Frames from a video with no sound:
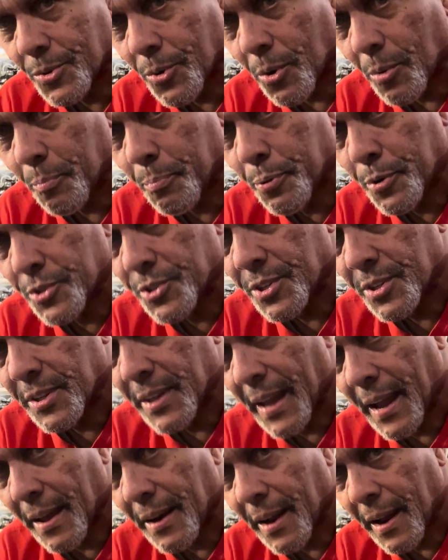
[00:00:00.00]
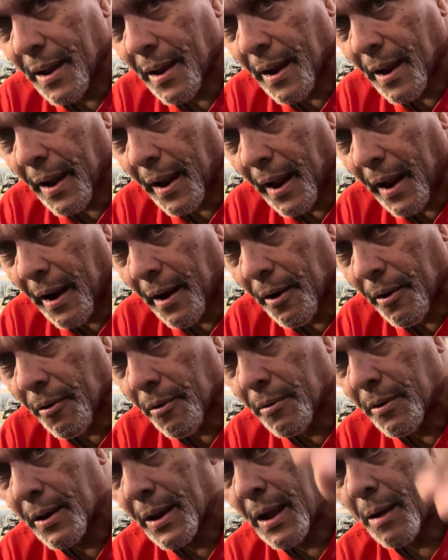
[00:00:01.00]
going to push it down a
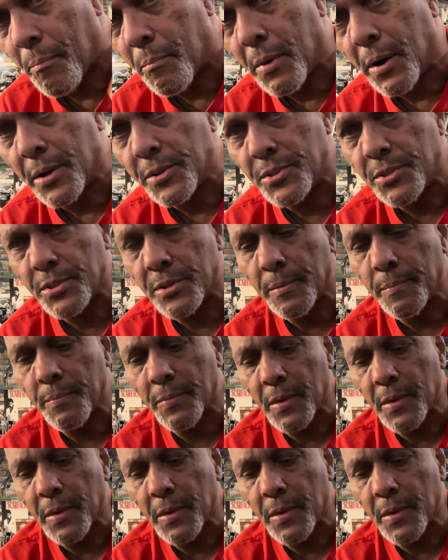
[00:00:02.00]
hair, not much.